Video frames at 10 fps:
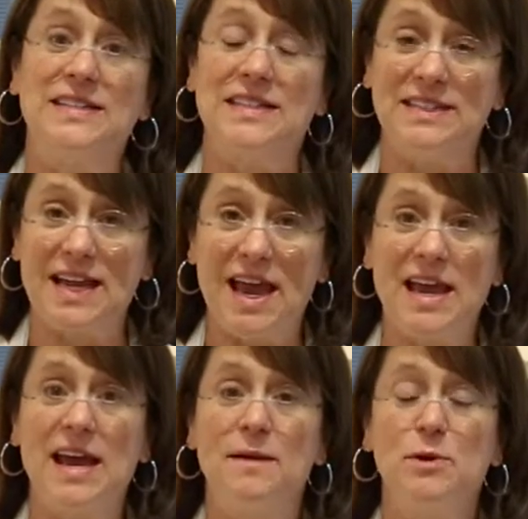and
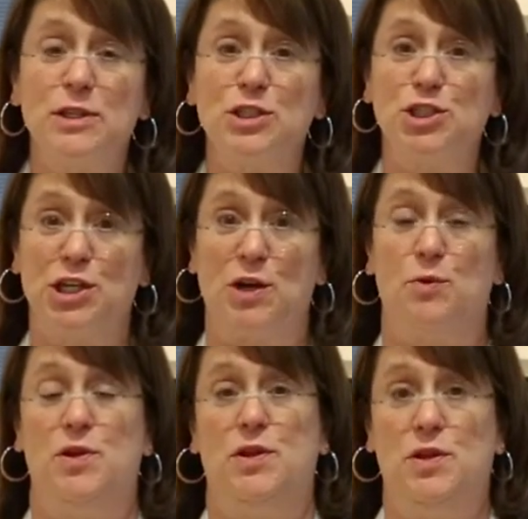today I'm going to share
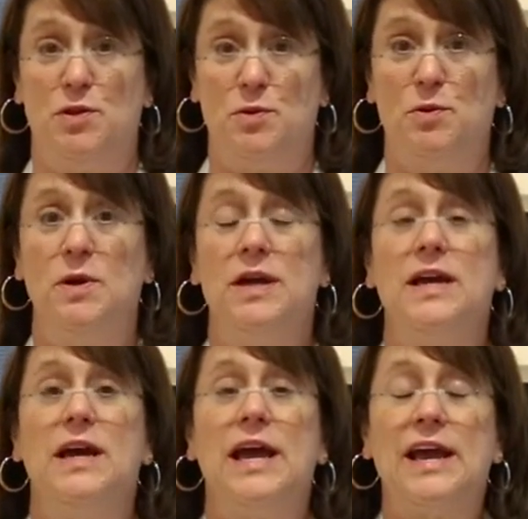with you
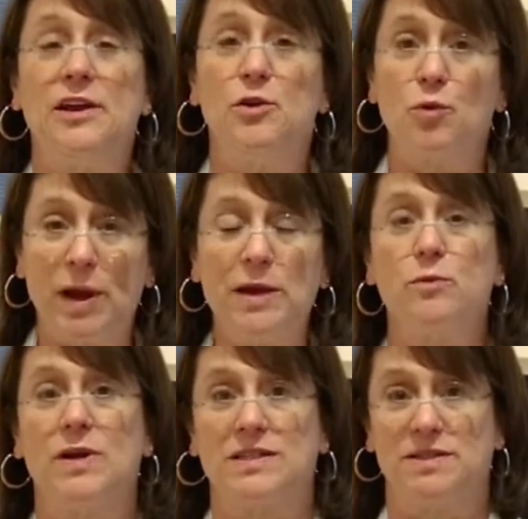a
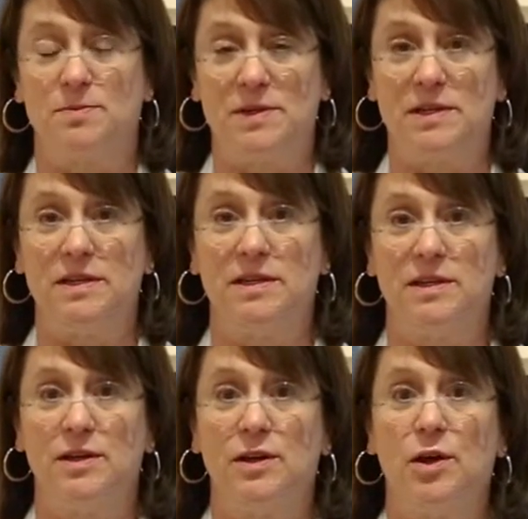great recipe
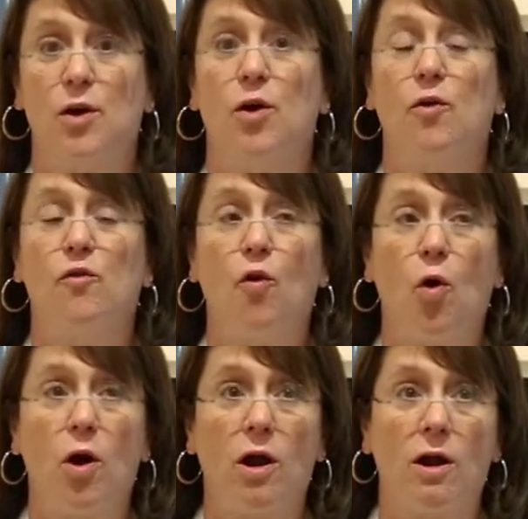
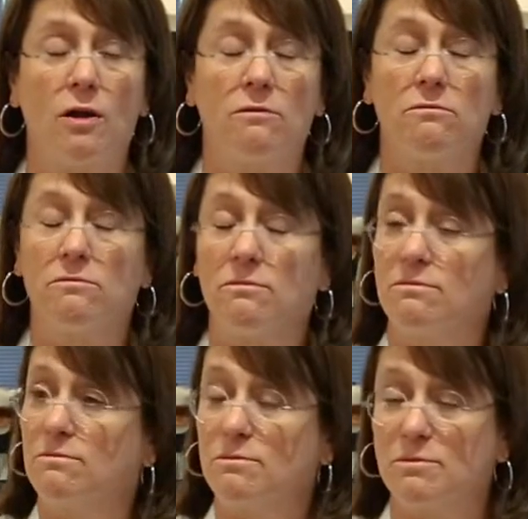for
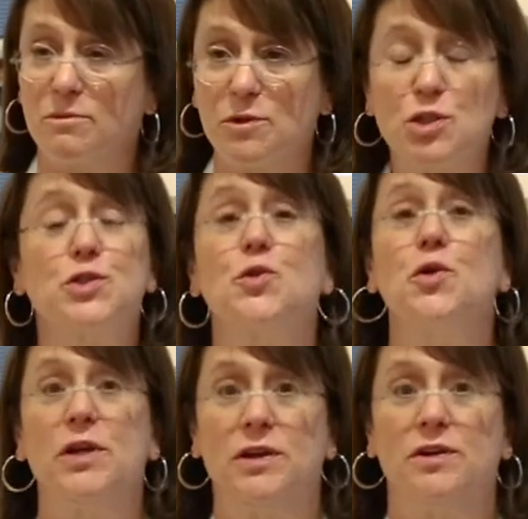the
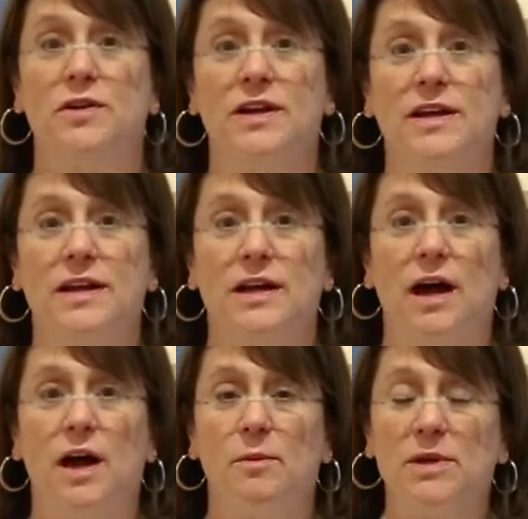school year.
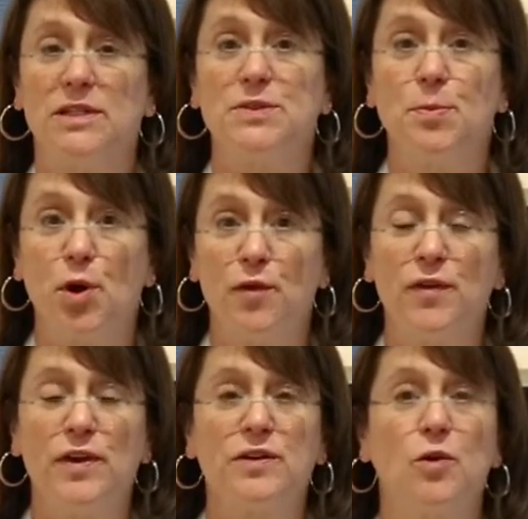It's
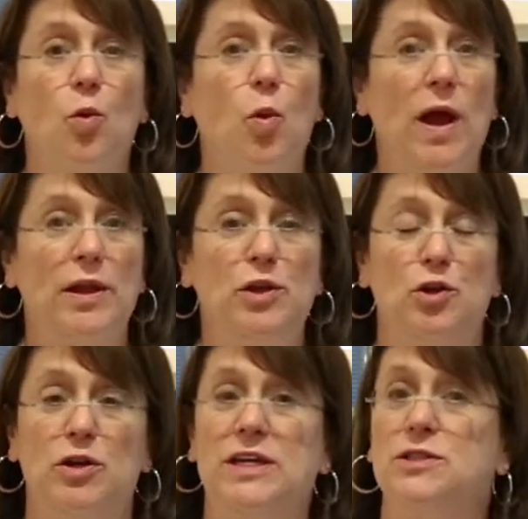perfect when
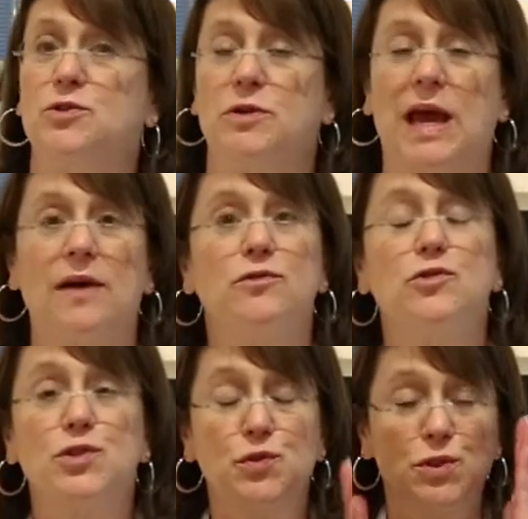your kids are at
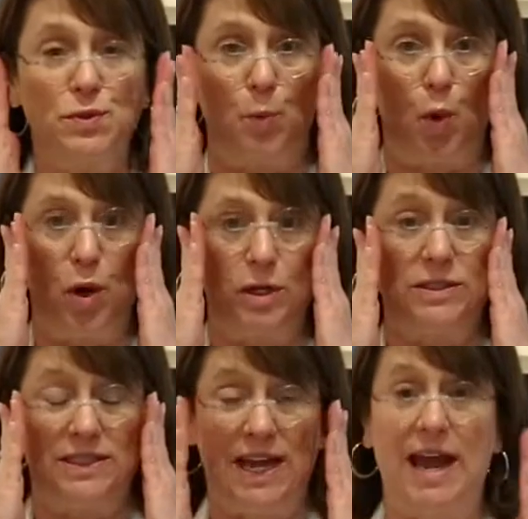after-school
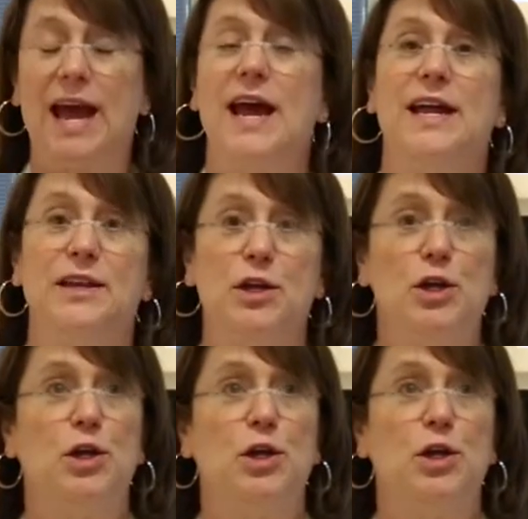sports and